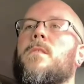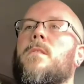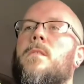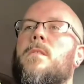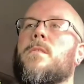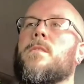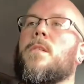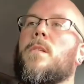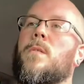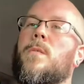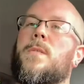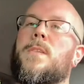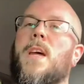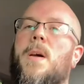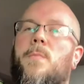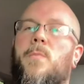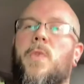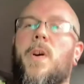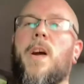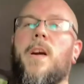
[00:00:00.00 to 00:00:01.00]
So
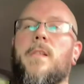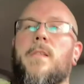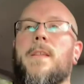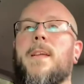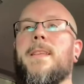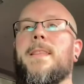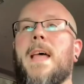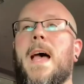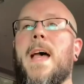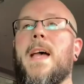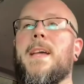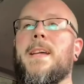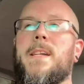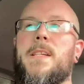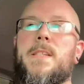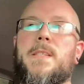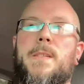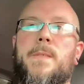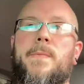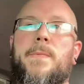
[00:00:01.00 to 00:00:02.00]
temporarily that
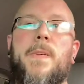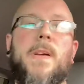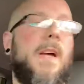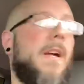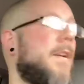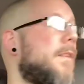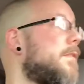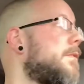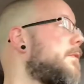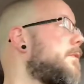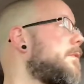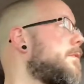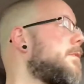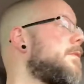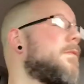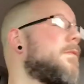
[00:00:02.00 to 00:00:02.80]
is a fix.